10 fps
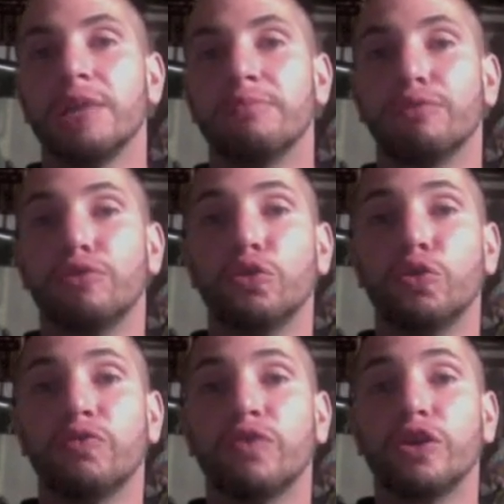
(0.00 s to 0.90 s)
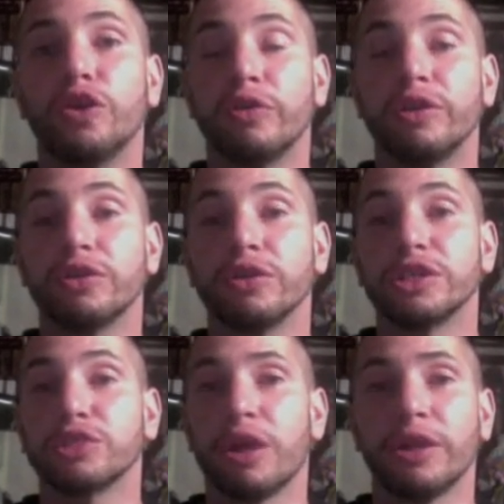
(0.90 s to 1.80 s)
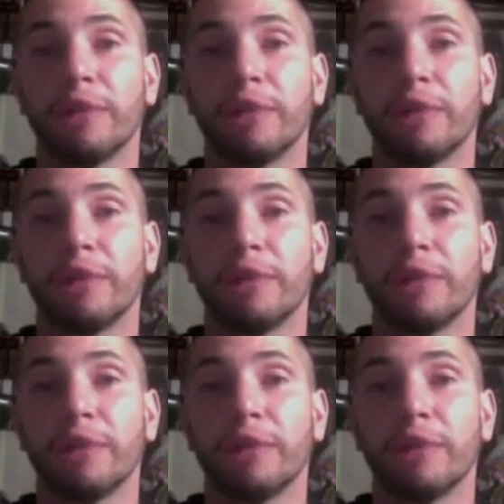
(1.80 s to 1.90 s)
improve your endurance as well.